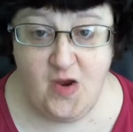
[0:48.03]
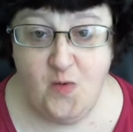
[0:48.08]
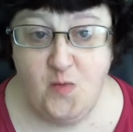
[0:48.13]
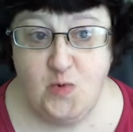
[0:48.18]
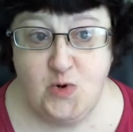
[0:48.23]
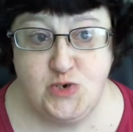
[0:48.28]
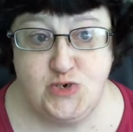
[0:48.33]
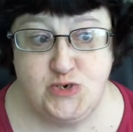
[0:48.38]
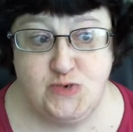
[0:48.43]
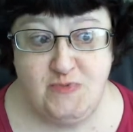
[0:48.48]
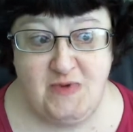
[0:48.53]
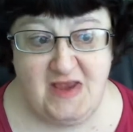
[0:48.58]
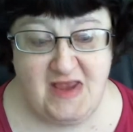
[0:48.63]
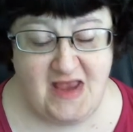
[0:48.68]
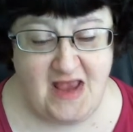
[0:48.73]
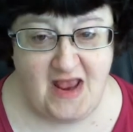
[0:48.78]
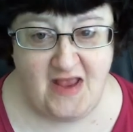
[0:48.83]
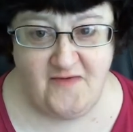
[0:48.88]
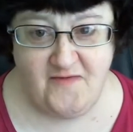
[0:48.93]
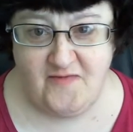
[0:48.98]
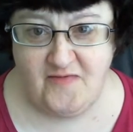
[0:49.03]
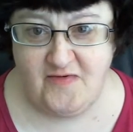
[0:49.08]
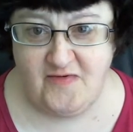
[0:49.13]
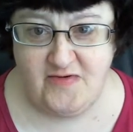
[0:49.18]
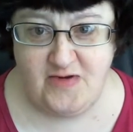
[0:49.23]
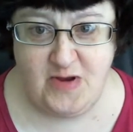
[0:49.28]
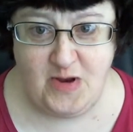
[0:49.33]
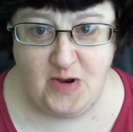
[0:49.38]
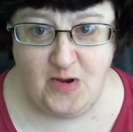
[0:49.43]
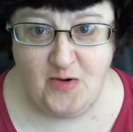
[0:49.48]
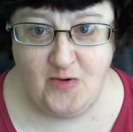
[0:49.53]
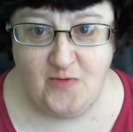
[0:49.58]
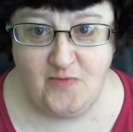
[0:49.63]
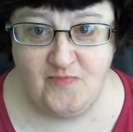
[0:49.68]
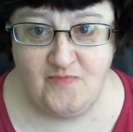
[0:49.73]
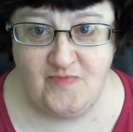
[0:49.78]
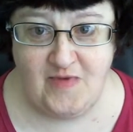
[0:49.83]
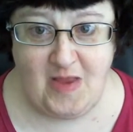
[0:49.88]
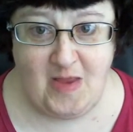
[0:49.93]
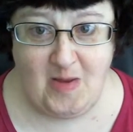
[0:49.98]
which to me is kind of, you
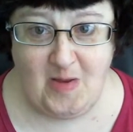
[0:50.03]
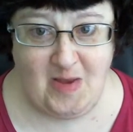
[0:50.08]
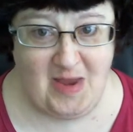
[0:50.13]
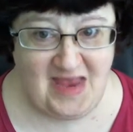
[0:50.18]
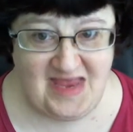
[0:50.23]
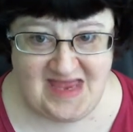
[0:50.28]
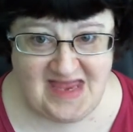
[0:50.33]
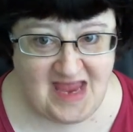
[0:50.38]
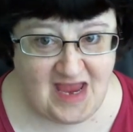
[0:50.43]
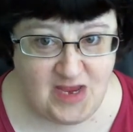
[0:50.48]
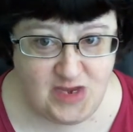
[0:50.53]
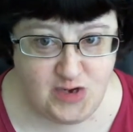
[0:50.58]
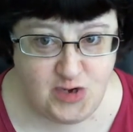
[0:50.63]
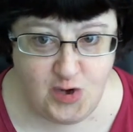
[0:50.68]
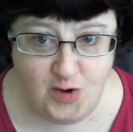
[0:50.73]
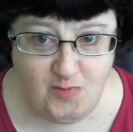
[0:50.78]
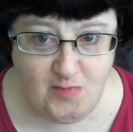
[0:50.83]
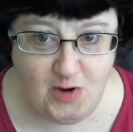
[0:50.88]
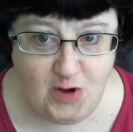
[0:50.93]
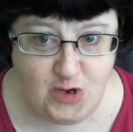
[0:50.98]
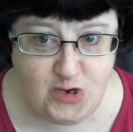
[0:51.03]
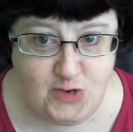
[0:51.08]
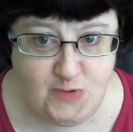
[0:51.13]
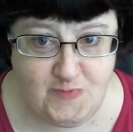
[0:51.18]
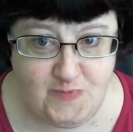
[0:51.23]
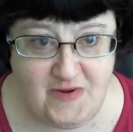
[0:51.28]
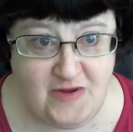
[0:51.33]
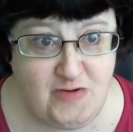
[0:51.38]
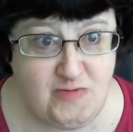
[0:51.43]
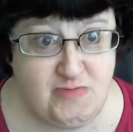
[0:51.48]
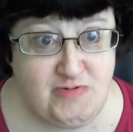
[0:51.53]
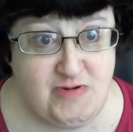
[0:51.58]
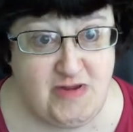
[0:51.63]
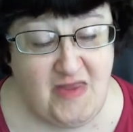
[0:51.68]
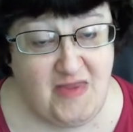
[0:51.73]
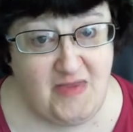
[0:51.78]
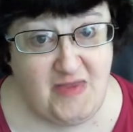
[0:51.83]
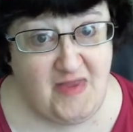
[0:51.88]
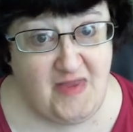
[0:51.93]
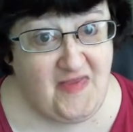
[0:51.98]
know, I don't like that too much, but there's
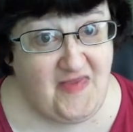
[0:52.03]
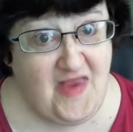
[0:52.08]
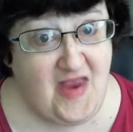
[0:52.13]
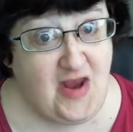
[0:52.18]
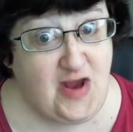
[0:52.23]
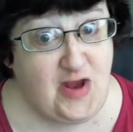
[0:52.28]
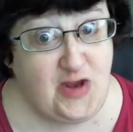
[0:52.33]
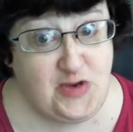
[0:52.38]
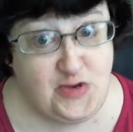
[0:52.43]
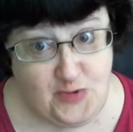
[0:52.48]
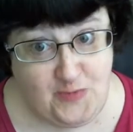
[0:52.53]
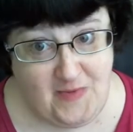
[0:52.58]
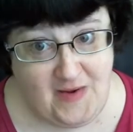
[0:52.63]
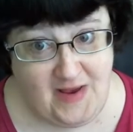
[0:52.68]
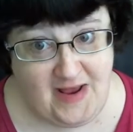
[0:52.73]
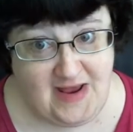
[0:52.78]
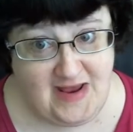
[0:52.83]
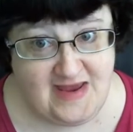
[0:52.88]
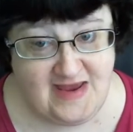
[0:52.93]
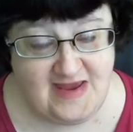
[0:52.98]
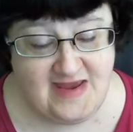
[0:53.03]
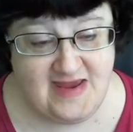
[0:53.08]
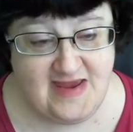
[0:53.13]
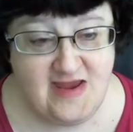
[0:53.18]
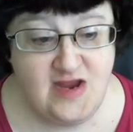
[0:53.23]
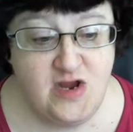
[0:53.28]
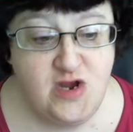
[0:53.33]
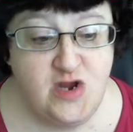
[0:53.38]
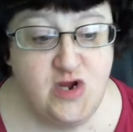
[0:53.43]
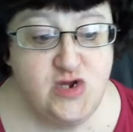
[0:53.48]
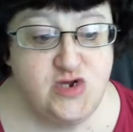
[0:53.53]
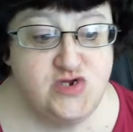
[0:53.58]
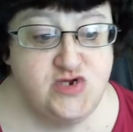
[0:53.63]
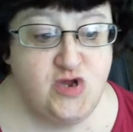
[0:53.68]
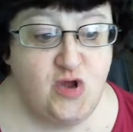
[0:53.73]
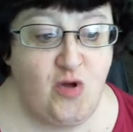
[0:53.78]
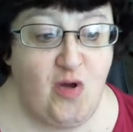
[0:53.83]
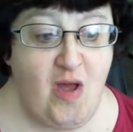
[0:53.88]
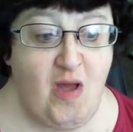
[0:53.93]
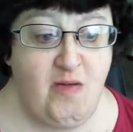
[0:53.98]
nothing I can do about it.
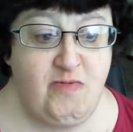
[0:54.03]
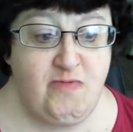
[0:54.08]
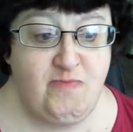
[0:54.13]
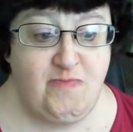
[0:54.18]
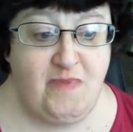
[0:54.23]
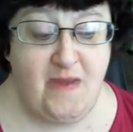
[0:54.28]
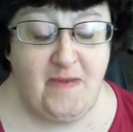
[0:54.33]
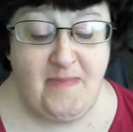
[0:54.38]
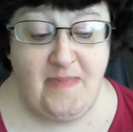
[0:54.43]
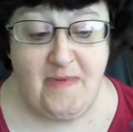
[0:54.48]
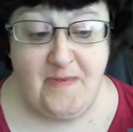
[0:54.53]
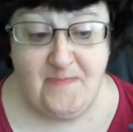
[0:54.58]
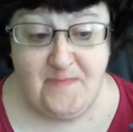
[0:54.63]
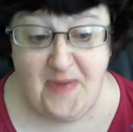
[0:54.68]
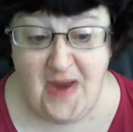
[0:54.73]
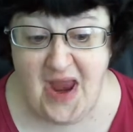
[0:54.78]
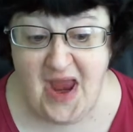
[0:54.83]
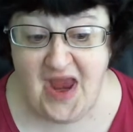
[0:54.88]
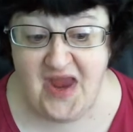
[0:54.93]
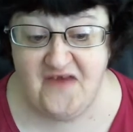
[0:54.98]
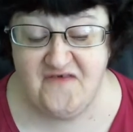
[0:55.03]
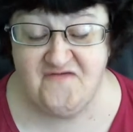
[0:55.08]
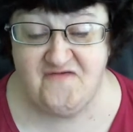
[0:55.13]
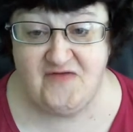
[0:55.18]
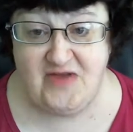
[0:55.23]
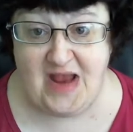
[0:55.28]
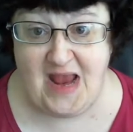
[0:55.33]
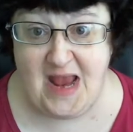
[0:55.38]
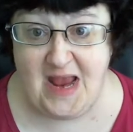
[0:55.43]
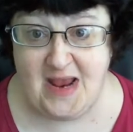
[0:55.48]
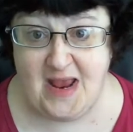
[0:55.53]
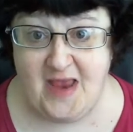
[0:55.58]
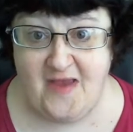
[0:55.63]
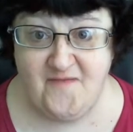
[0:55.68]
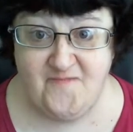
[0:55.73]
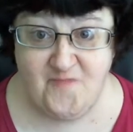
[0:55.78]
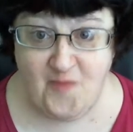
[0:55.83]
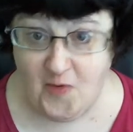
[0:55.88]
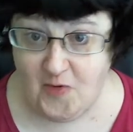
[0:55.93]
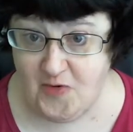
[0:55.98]
So I've, I've been paying for
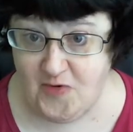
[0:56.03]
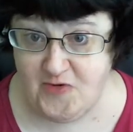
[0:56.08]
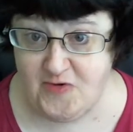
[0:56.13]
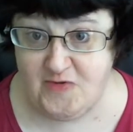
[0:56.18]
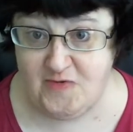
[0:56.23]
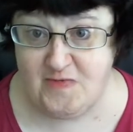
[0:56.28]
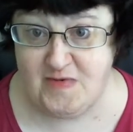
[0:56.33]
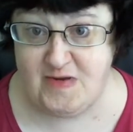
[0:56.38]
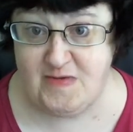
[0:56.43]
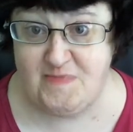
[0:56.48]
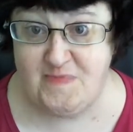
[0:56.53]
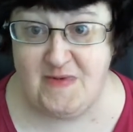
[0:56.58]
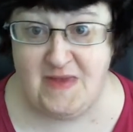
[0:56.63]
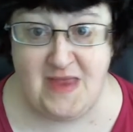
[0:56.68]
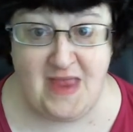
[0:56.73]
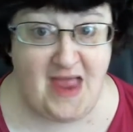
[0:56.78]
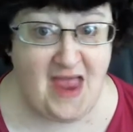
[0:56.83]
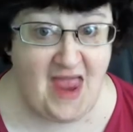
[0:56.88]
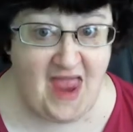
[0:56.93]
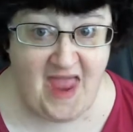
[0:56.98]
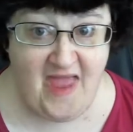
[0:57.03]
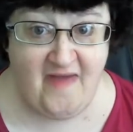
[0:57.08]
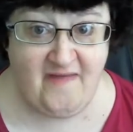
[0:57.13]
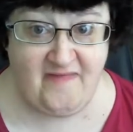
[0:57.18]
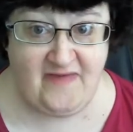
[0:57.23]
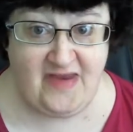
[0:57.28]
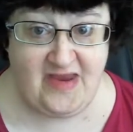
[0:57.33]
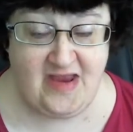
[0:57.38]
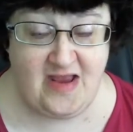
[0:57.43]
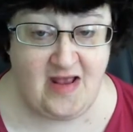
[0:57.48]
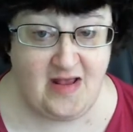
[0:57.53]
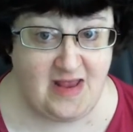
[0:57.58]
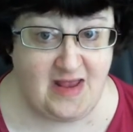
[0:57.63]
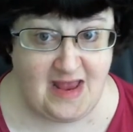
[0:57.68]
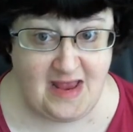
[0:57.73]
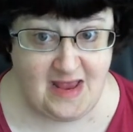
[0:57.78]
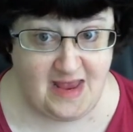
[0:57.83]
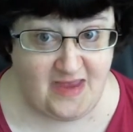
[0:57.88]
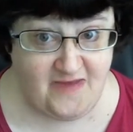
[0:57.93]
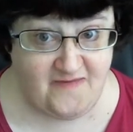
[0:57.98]
landline phone service, but not having a
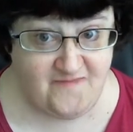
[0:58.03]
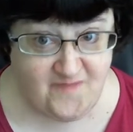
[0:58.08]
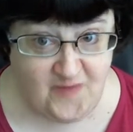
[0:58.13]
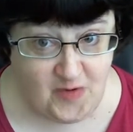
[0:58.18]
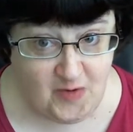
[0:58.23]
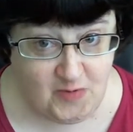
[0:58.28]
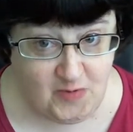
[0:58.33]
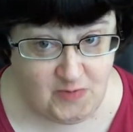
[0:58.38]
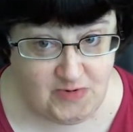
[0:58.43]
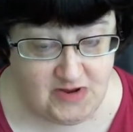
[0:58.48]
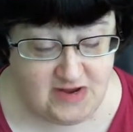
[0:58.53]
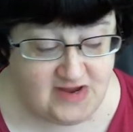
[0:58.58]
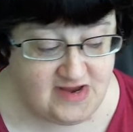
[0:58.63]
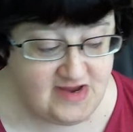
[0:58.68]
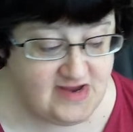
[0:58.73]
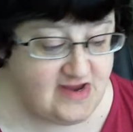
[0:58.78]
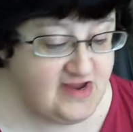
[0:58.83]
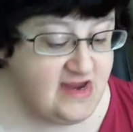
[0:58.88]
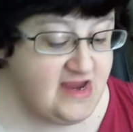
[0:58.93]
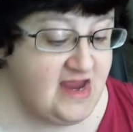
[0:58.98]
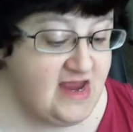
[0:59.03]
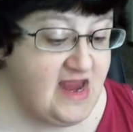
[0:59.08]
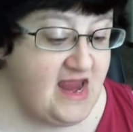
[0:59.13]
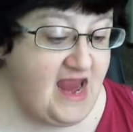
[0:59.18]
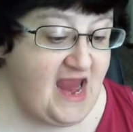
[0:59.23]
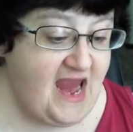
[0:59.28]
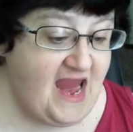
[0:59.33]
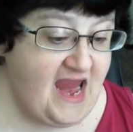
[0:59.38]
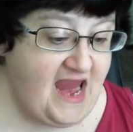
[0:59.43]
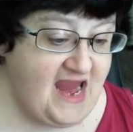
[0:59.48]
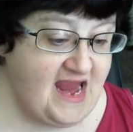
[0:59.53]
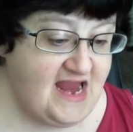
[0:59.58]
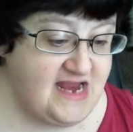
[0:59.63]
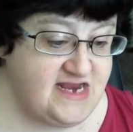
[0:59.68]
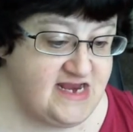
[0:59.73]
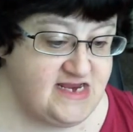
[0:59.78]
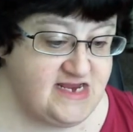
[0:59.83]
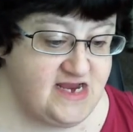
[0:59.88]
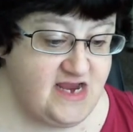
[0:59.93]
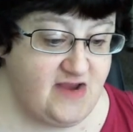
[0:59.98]
landline phone.
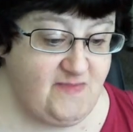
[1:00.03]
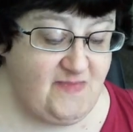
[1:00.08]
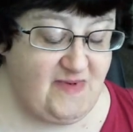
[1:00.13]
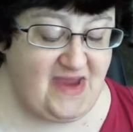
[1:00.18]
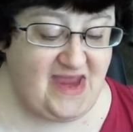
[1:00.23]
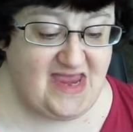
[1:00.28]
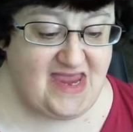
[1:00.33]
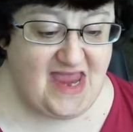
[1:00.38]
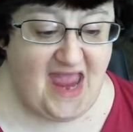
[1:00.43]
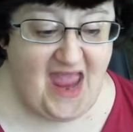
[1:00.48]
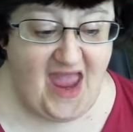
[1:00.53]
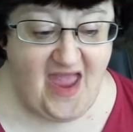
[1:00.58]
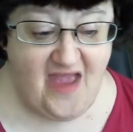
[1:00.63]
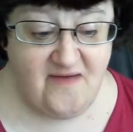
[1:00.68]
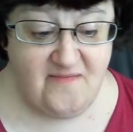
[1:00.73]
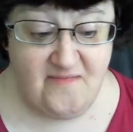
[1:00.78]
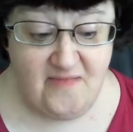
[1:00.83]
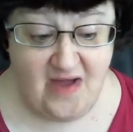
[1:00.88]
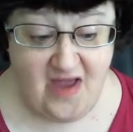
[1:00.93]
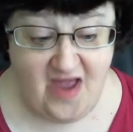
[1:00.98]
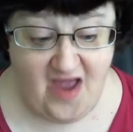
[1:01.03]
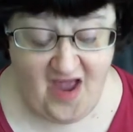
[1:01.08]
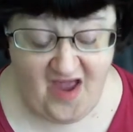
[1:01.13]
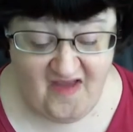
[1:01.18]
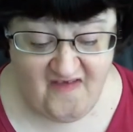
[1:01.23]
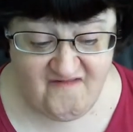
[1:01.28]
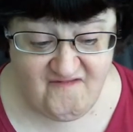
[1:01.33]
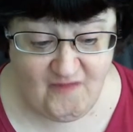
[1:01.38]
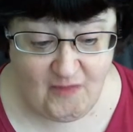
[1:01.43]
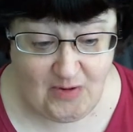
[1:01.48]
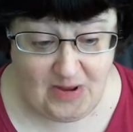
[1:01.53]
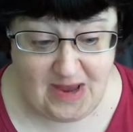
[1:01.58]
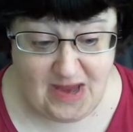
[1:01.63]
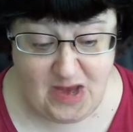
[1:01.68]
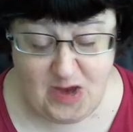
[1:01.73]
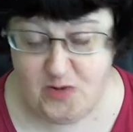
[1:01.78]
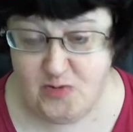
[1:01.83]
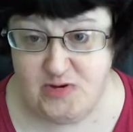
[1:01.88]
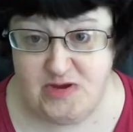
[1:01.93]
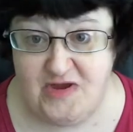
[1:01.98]
And because I have my iPhone,
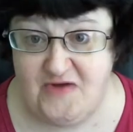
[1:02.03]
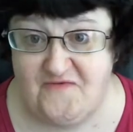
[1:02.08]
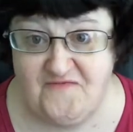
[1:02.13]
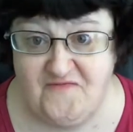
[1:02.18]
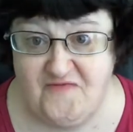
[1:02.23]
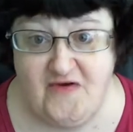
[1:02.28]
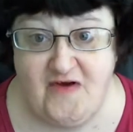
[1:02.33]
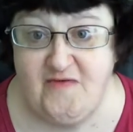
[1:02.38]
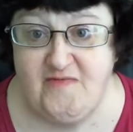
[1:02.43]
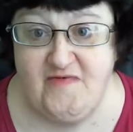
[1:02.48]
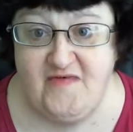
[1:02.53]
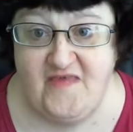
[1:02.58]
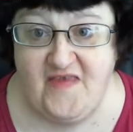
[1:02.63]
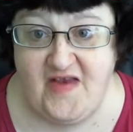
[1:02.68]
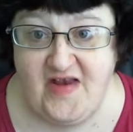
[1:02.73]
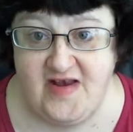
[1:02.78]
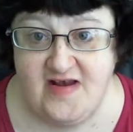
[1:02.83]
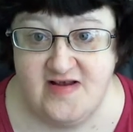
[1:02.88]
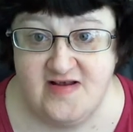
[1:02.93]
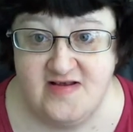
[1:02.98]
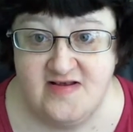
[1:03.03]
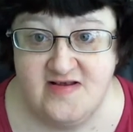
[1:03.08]
I use it for everything.